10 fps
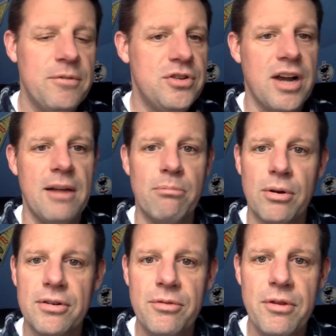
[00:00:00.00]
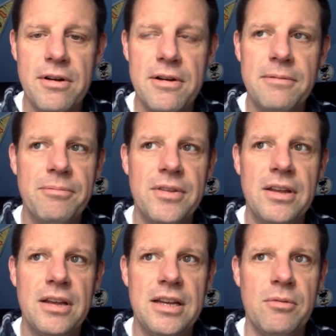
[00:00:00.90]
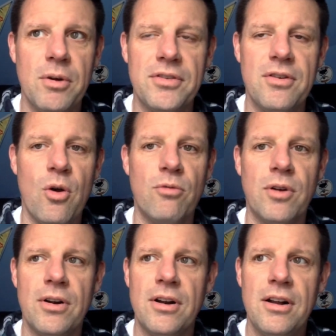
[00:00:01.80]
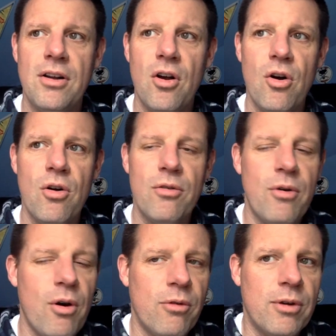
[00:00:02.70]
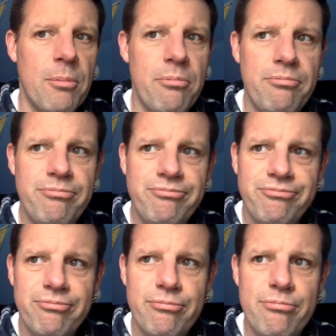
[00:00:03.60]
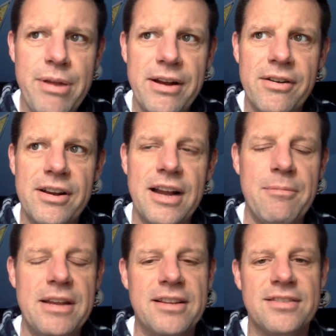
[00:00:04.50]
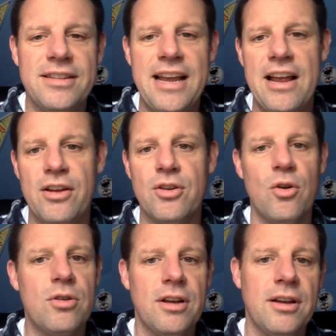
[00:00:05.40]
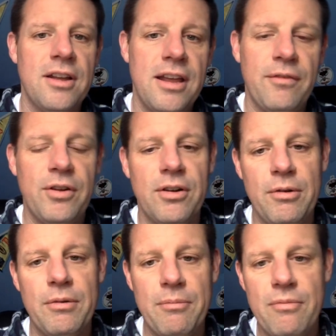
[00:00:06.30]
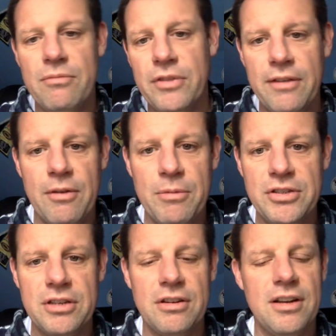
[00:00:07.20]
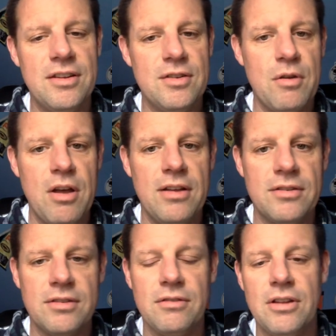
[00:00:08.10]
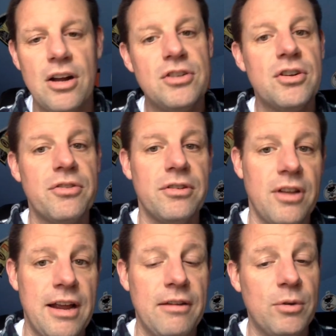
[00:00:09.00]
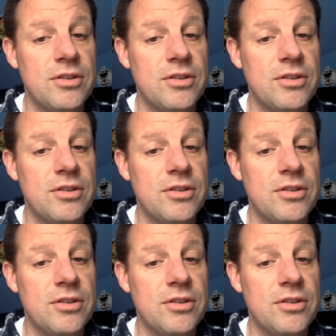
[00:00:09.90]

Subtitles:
John Bernthal. He wasn't overbearing. I mean, because Lee Iacocca, if you live in Michigan, was a larger than life